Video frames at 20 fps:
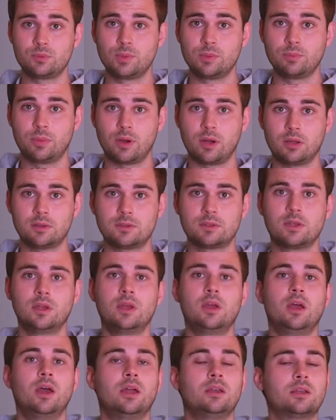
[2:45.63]
we bought
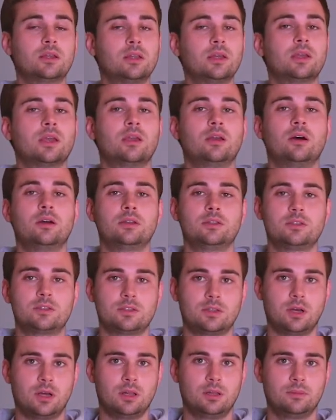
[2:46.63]
and clicking on
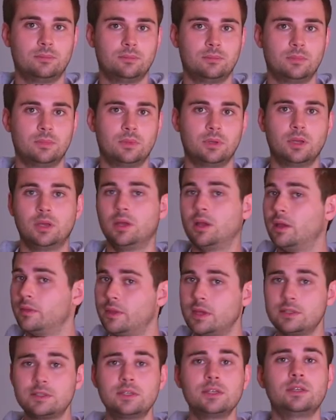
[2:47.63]
Install. And
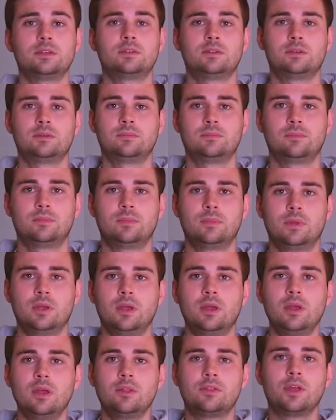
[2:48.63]
that's it.
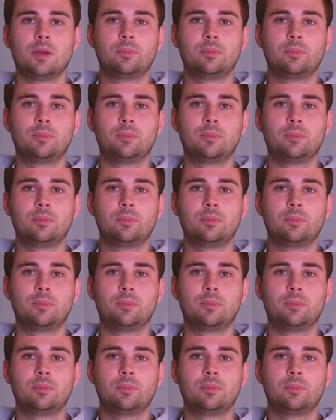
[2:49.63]
The